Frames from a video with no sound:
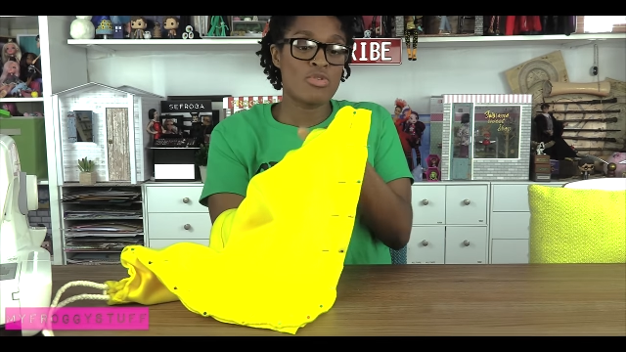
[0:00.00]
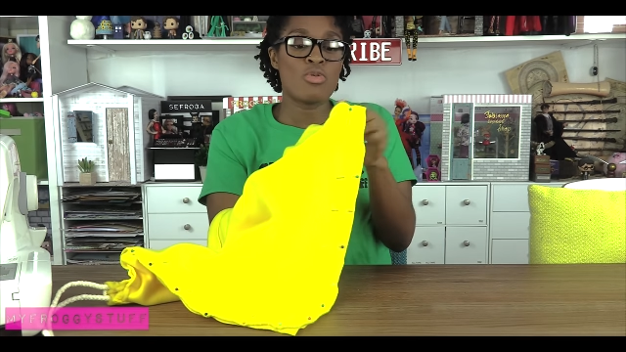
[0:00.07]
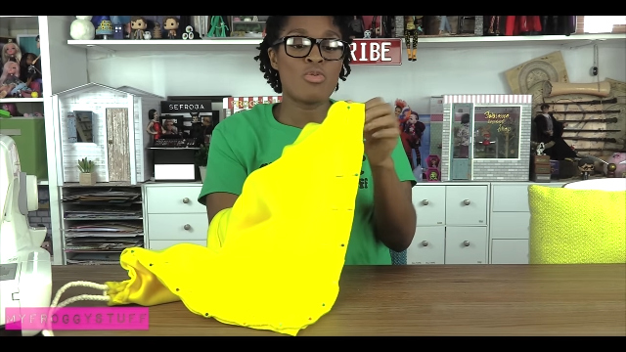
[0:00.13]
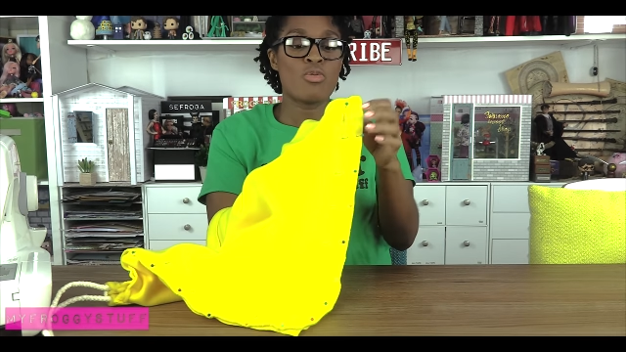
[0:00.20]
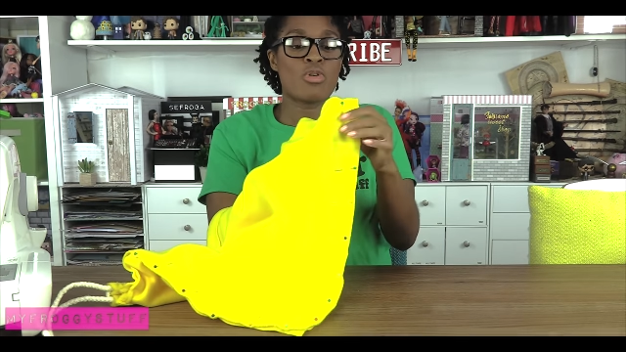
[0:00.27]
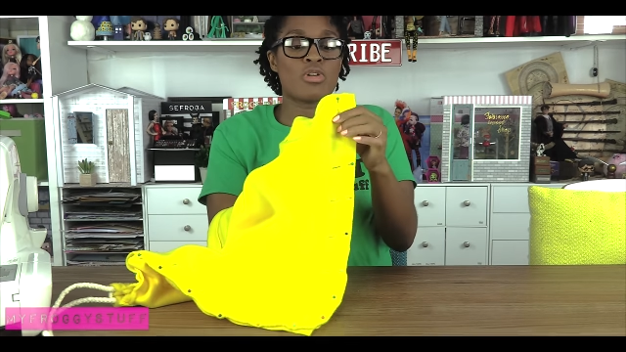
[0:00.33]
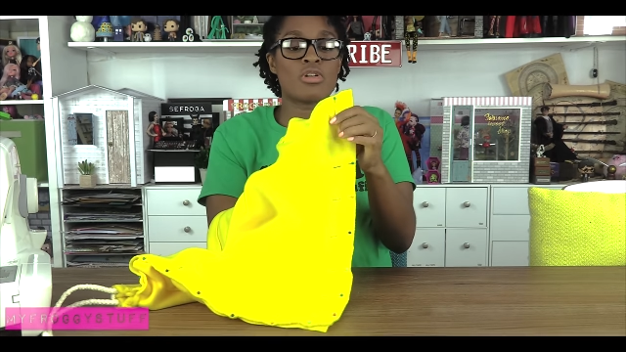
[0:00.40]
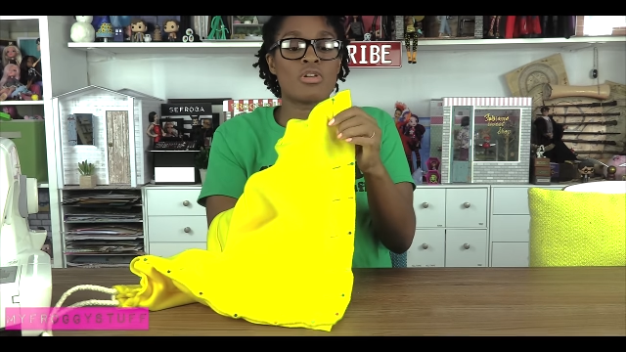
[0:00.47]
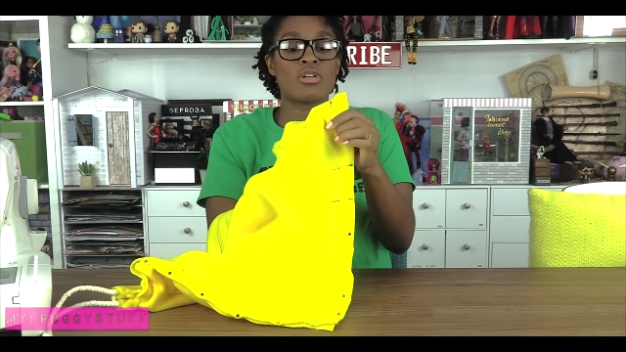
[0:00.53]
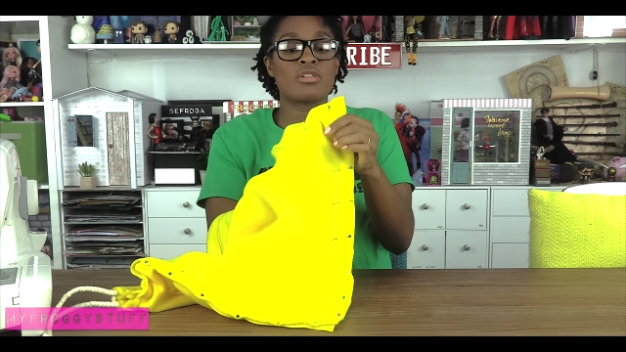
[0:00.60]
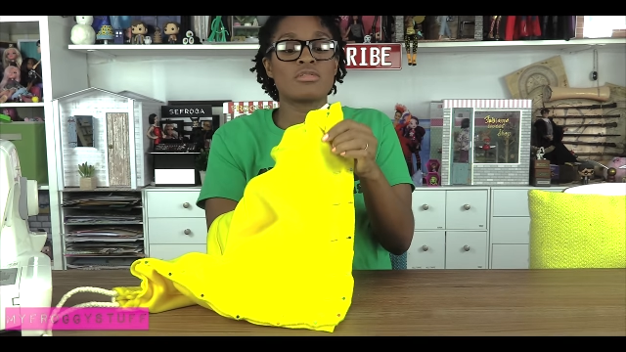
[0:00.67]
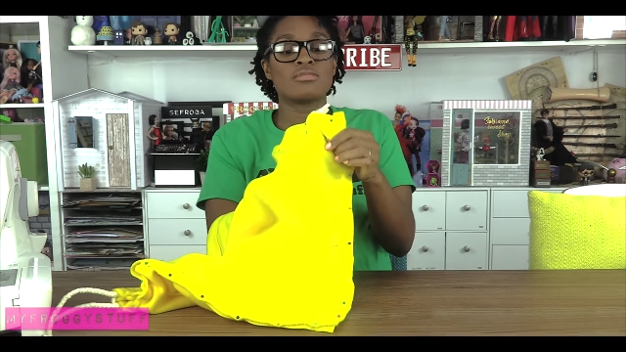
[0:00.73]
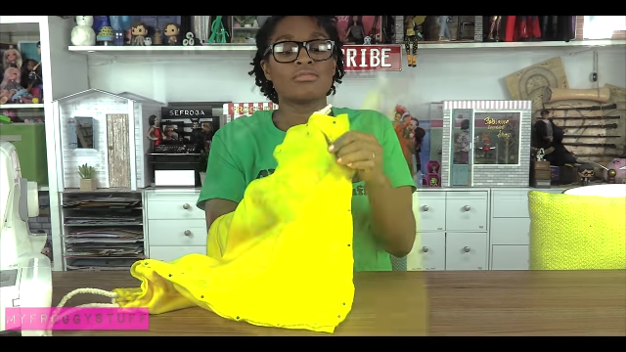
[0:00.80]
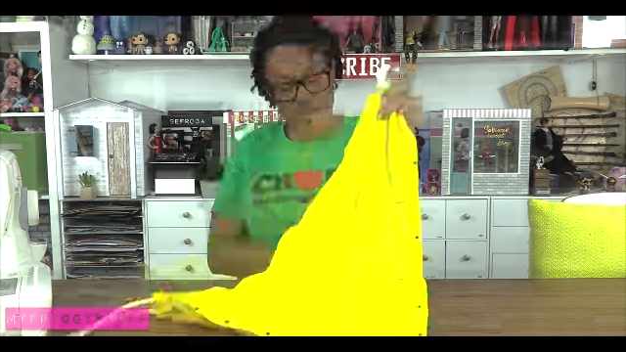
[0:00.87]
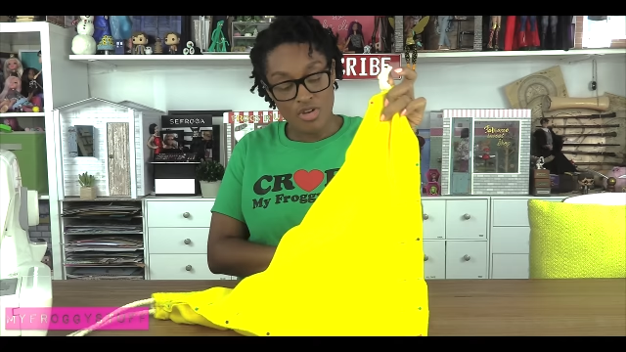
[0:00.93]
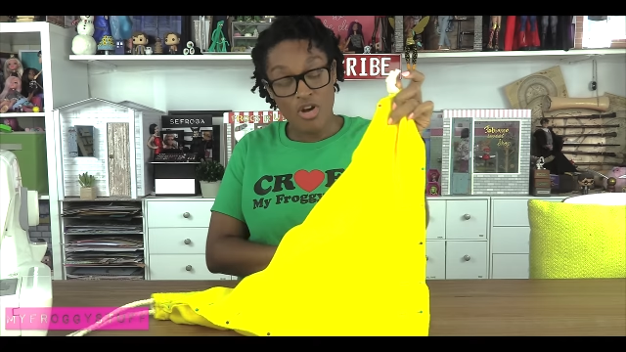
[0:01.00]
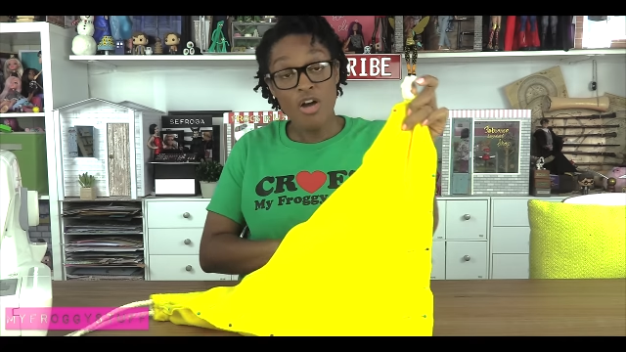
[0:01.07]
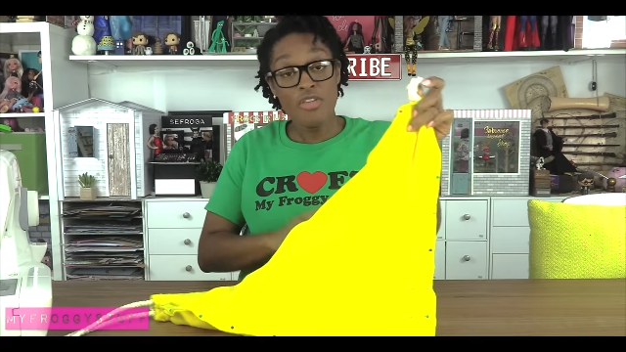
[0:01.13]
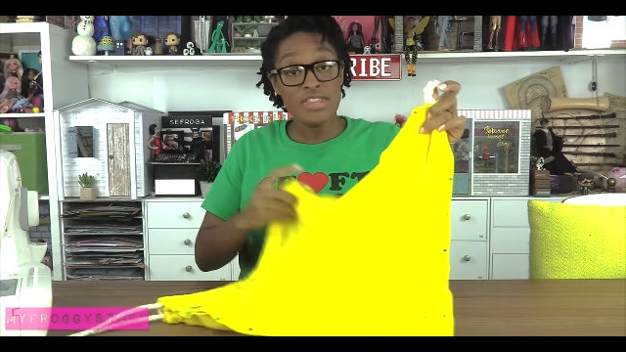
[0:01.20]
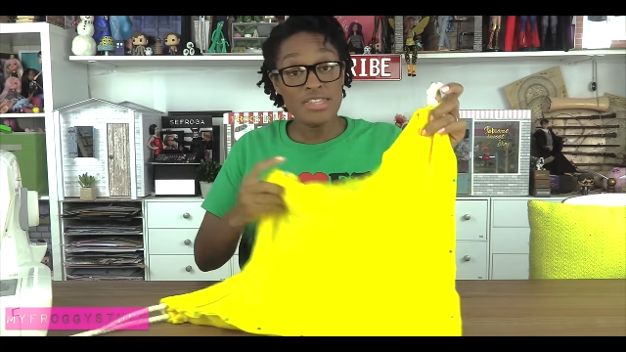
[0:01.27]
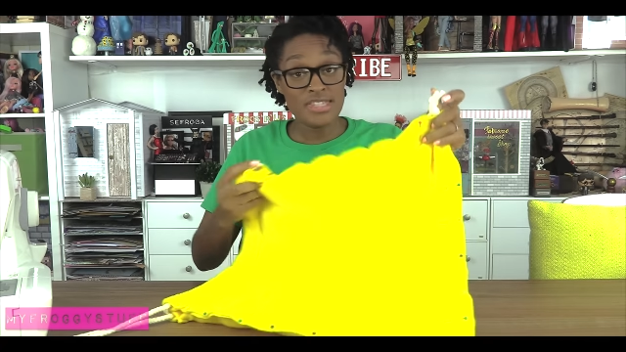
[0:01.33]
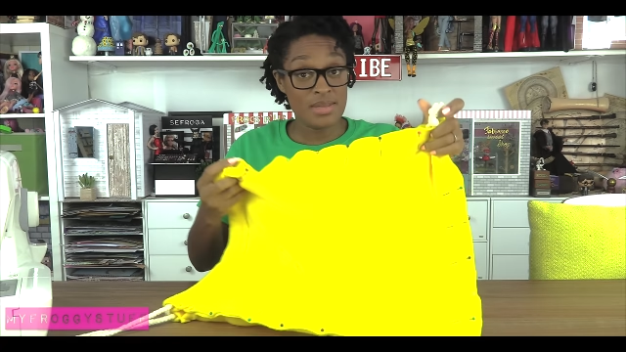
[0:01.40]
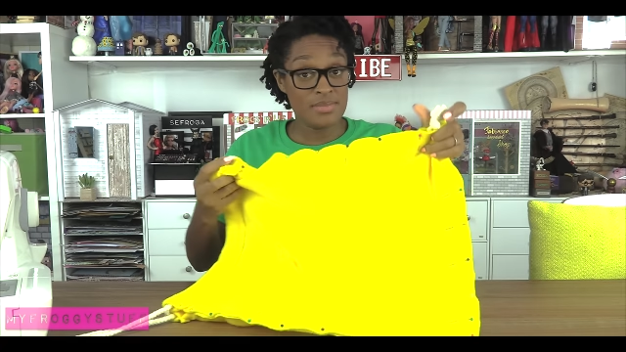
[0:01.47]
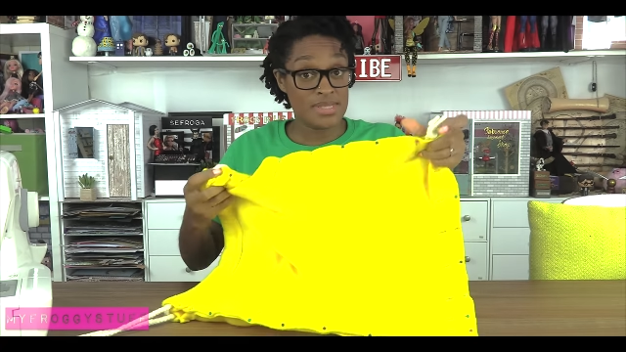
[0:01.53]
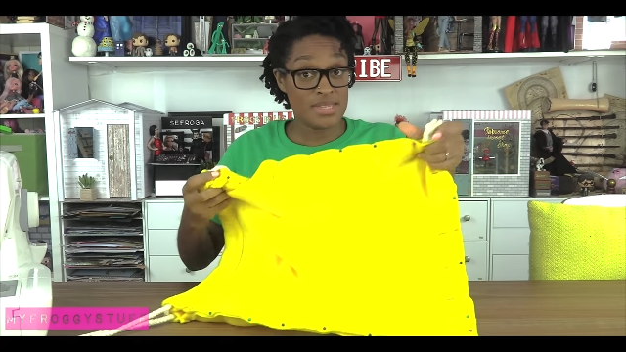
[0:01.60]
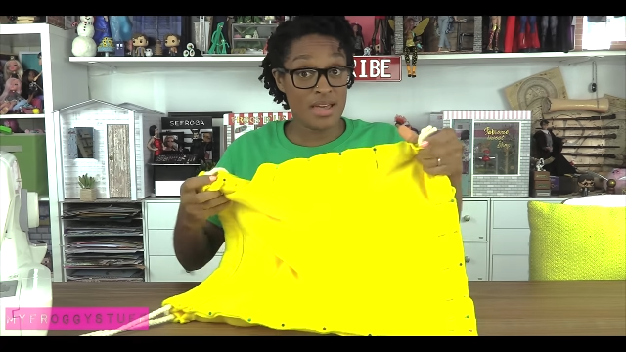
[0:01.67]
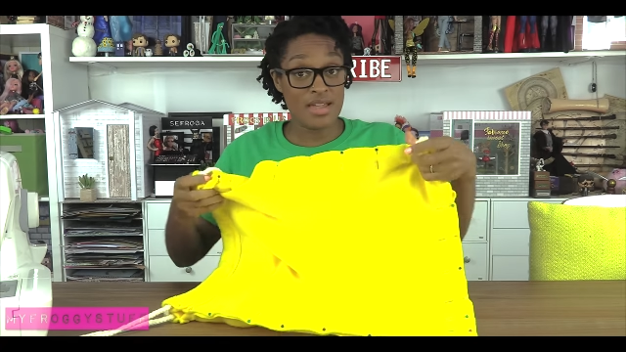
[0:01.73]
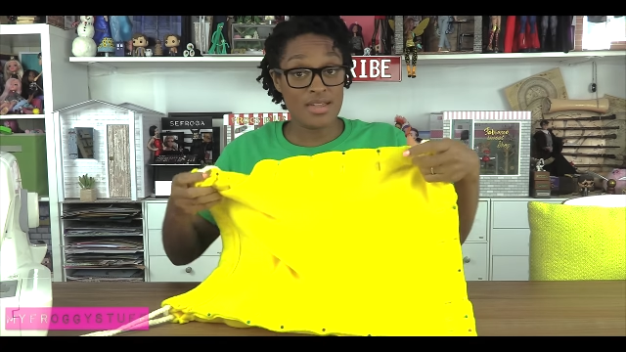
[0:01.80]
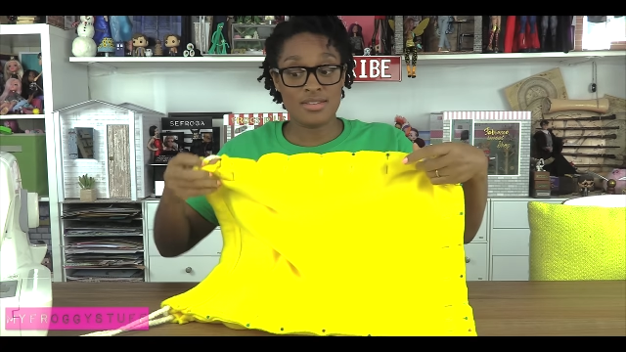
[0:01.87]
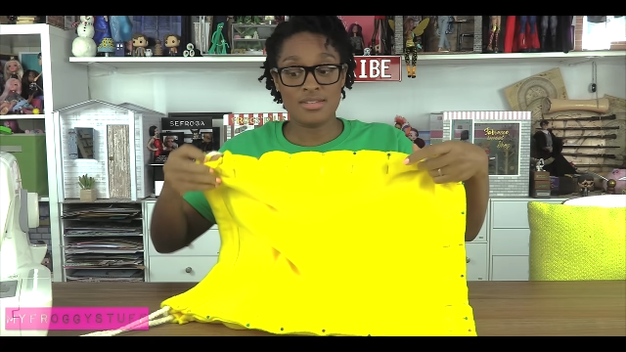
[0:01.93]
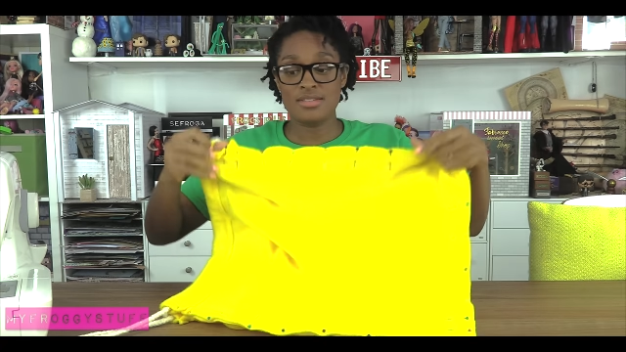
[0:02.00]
corner on the same side.